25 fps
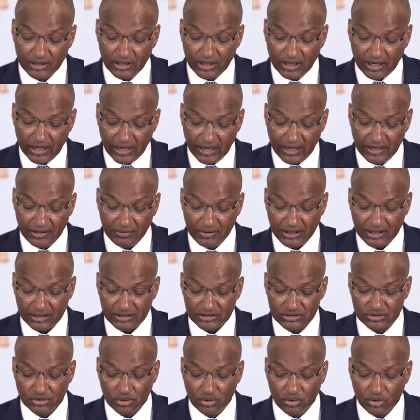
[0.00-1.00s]
anyway,
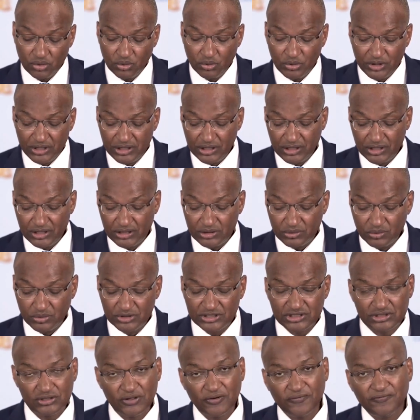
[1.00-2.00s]
so we
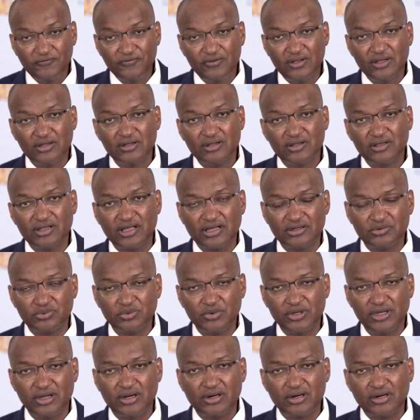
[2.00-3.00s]
still feel that
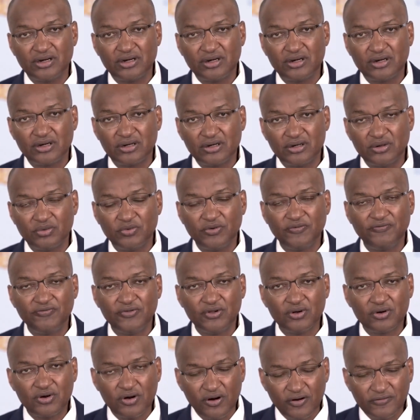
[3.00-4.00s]
we feel
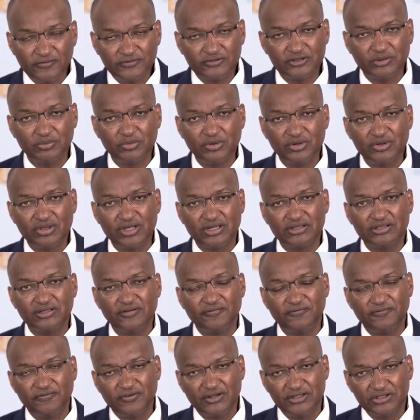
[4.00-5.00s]
comfortable that
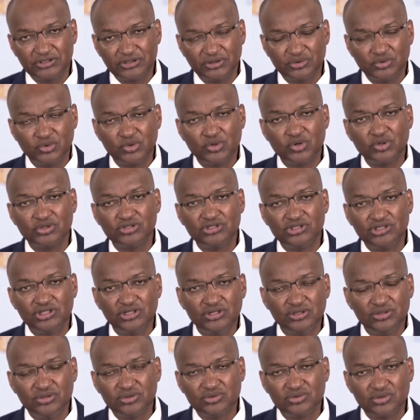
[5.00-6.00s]
inflation will
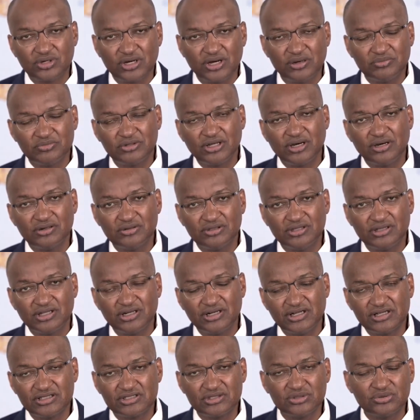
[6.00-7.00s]
continue to come down in the
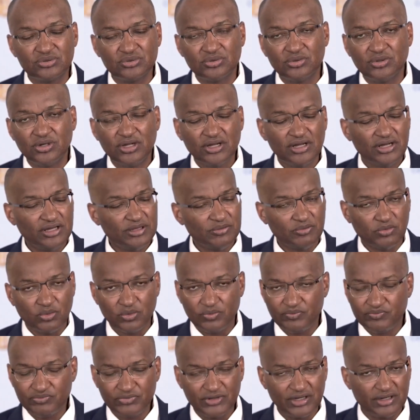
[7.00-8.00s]
next
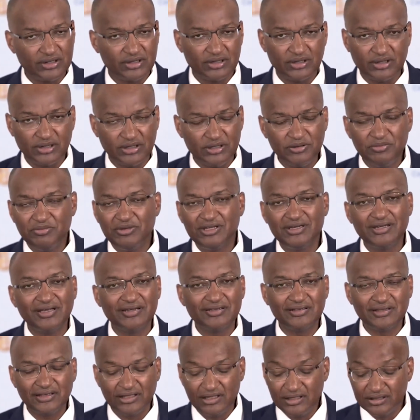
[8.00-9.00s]

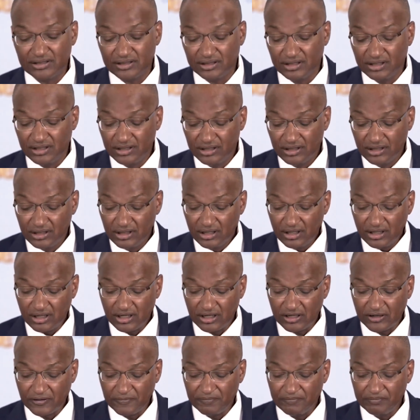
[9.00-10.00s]
imminently really,
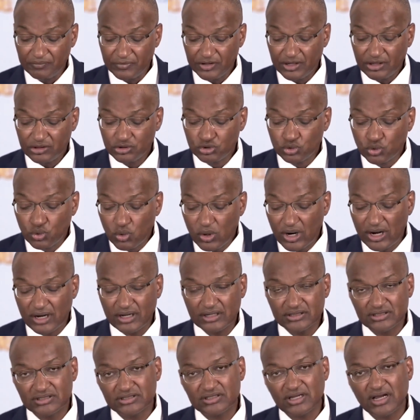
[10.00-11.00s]

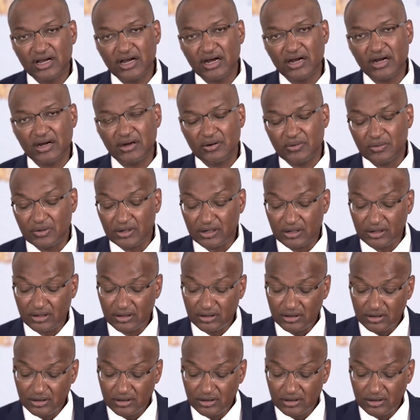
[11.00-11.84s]
towards our